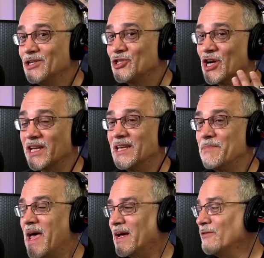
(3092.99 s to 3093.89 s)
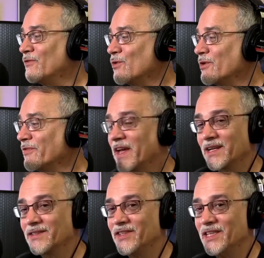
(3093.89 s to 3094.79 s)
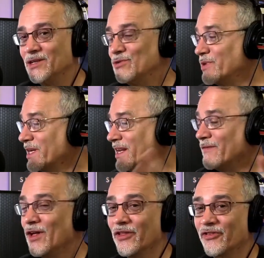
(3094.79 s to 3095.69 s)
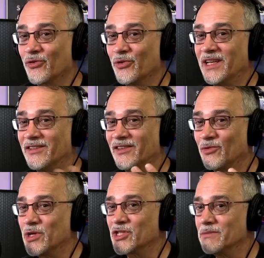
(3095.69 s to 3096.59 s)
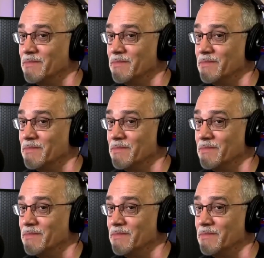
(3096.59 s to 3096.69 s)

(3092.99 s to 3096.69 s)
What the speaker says: chuck in back and forth and I could see you and we could have all the screens and switch them.